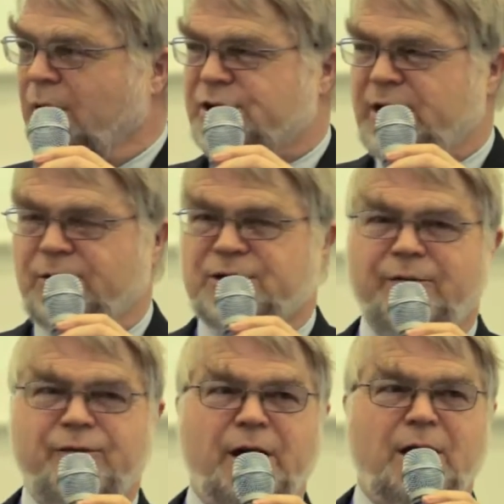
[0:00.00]
Shelter
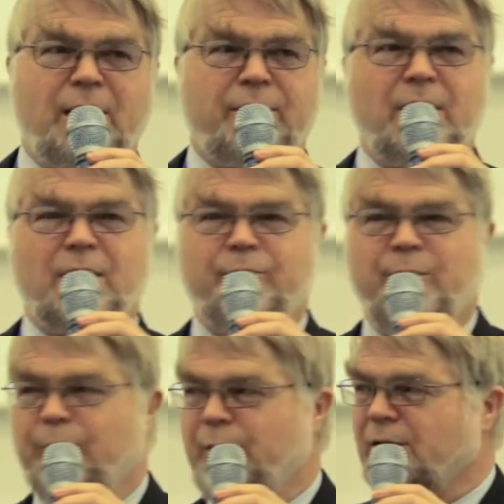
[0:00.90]
Africa, I think, have
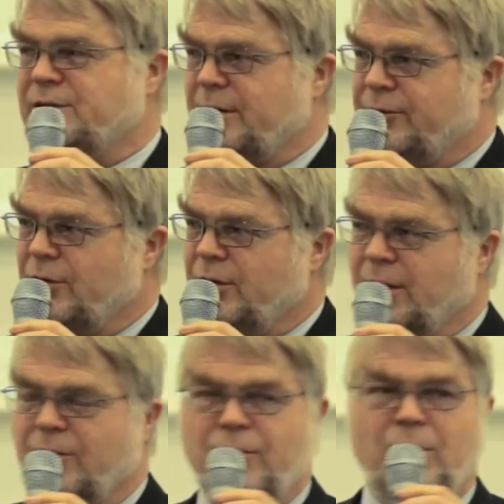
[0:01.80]
been part of the
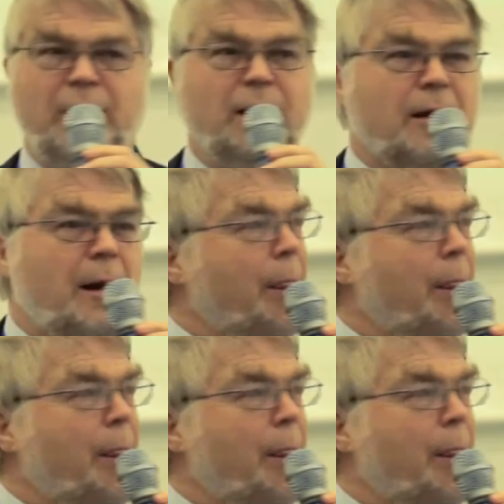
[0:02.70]
funding for it.